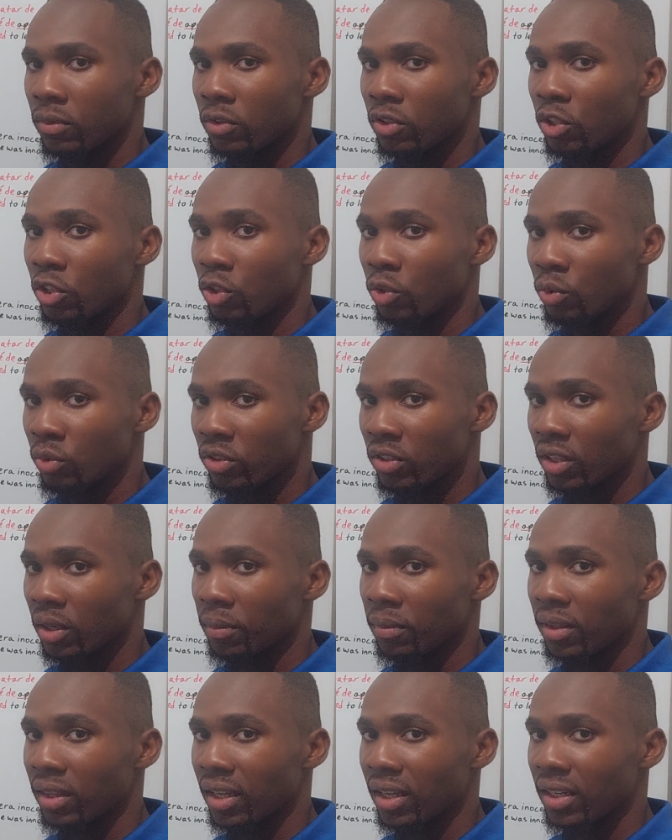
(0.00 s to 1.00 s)
to do
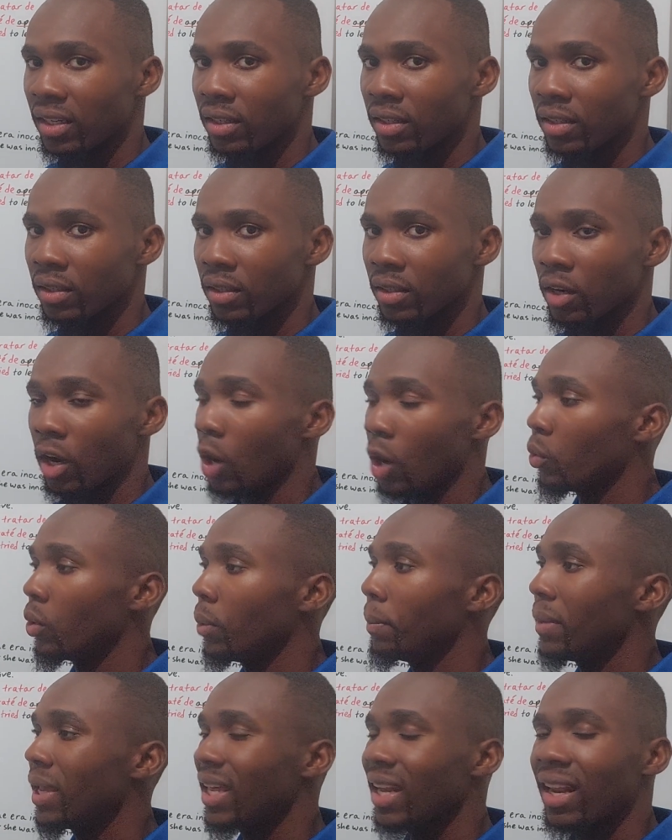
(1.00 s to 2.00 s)
something or we
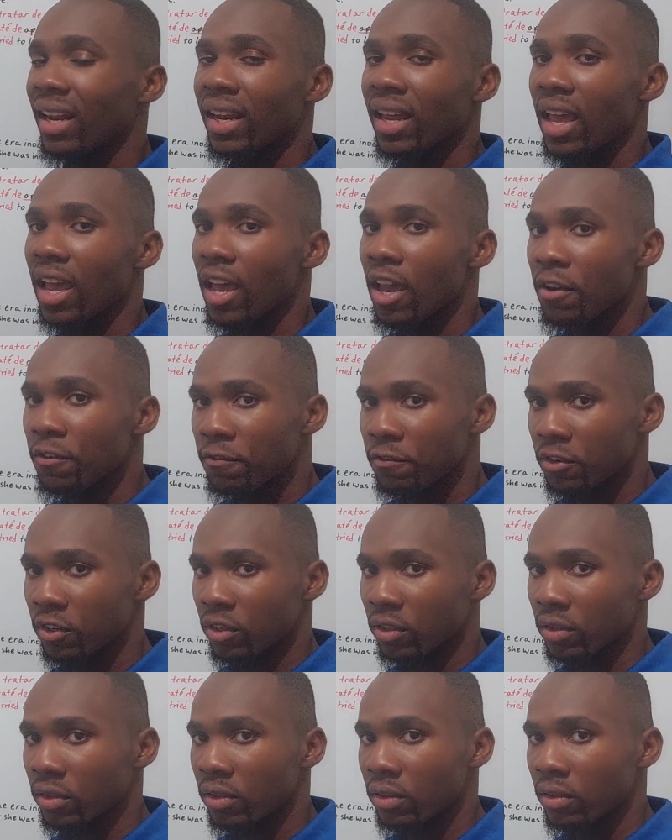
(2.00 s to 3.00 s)
made an
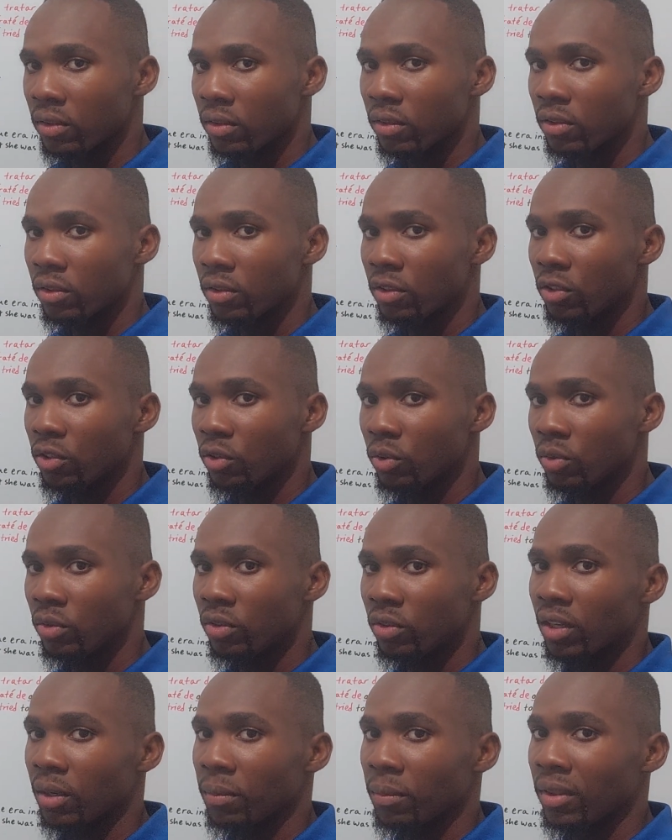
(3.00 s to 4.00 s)
effort to do
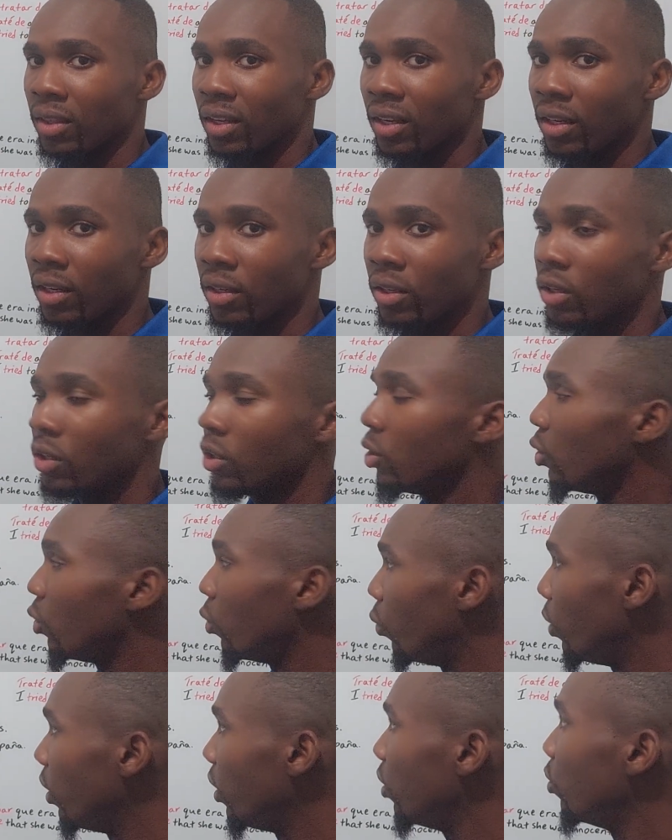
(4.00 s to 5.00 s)
something,
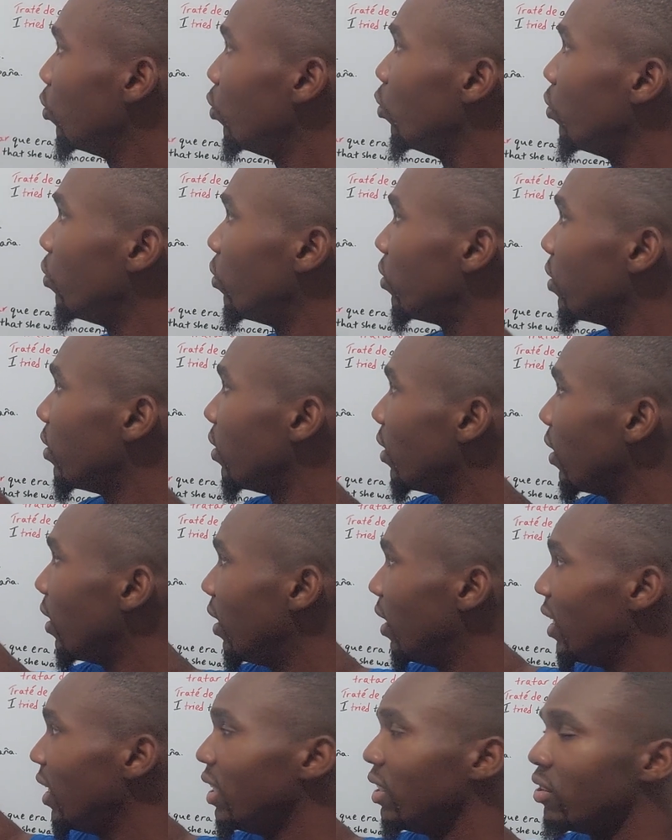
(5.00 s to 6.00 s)
we use
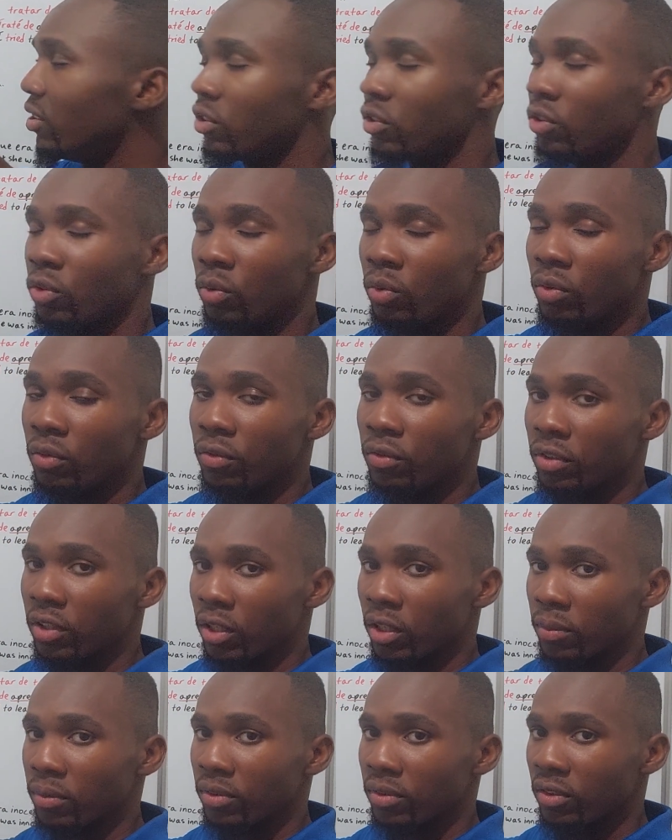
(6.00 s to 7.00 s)
these 2
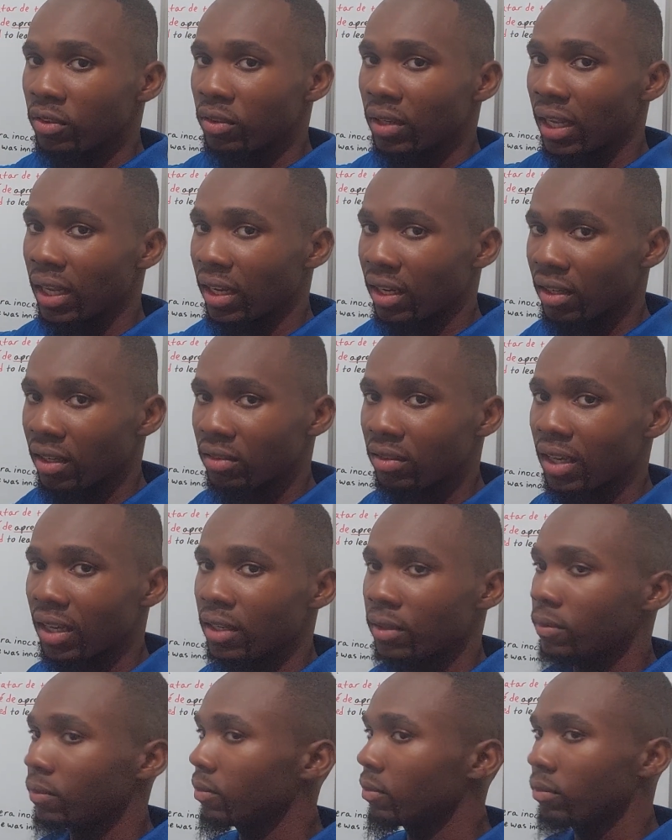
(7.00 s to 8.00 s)
verbs. And like I
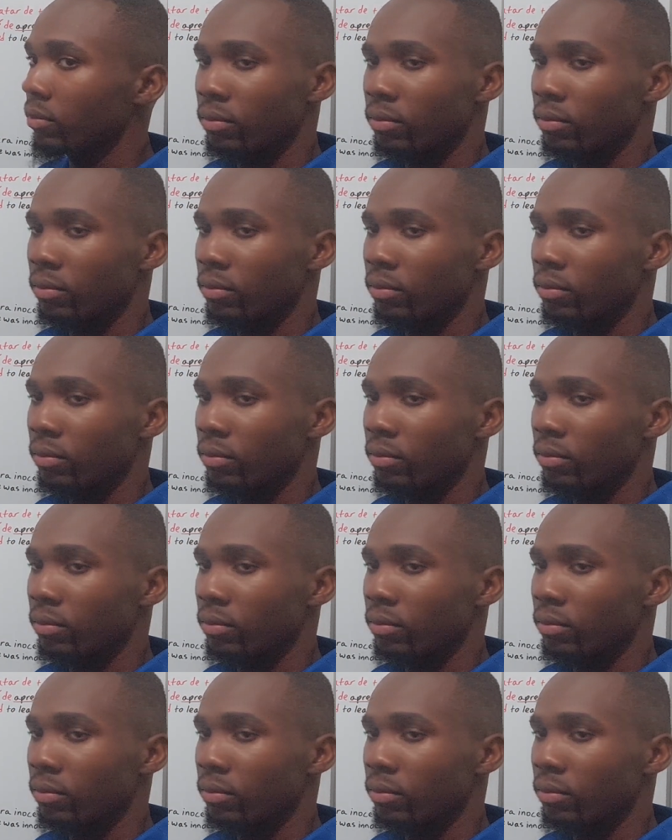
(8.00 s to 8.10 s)
said,